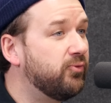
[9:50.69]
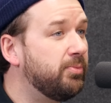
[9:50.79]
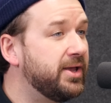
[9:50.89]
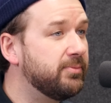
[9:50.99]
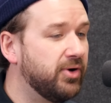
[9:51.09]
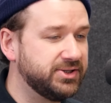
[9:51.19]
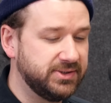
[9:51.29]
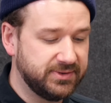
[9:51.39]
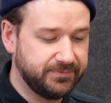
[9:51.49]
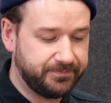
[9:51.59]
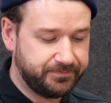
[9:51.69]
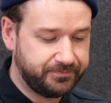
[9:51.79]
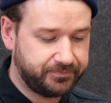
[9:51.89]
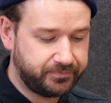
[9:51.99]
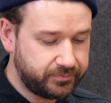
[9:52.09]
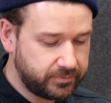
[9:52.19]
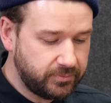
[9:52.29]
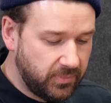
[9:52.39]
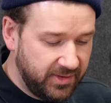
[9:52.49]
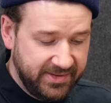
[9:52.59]
if we're playing impressions,
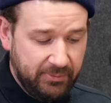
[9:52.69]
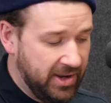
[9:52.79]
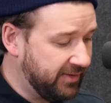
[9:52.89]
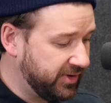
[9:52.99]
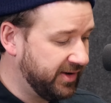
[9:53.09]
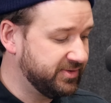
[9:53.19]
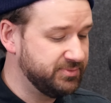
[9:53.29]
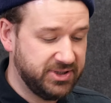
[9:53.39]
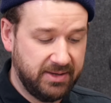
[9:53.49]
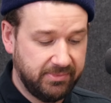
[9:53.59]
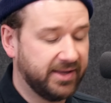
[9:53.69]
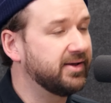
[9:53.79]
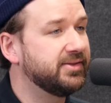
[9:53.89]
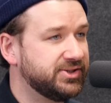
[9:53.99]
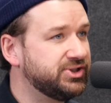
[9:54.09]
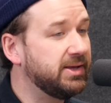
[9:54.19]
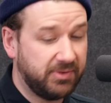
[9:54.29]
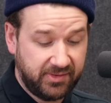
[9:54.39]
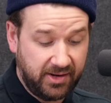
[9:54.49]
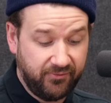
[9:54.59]
say we have a custom shape, like the shape
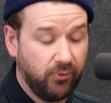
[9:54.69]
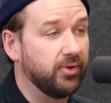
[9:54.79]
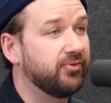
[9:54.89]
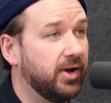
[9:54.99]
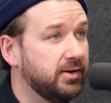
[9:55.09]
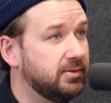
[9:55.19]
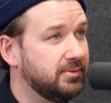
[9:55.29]
that's kind of fourth, right?